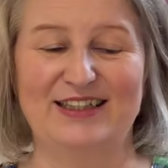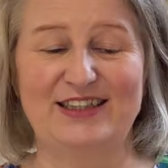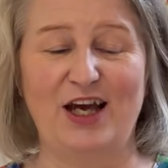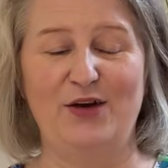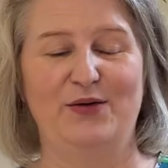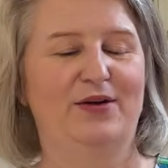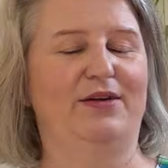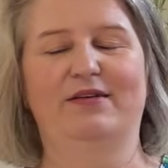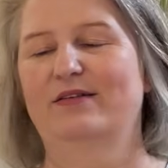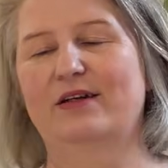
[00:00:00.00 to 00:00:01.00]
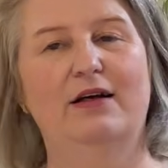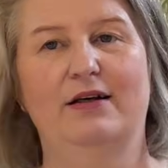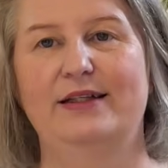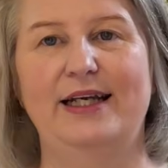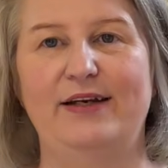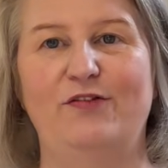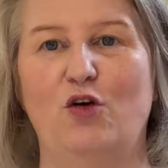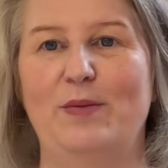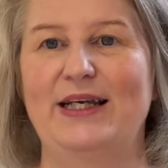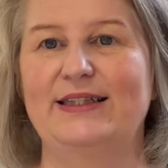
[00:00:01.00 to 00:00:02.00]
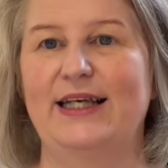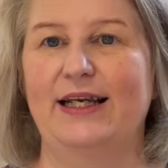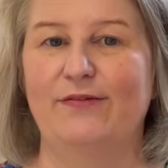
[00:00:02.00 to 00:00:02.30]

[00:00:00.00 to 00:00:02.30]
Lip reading: So nearly 4 minutes in,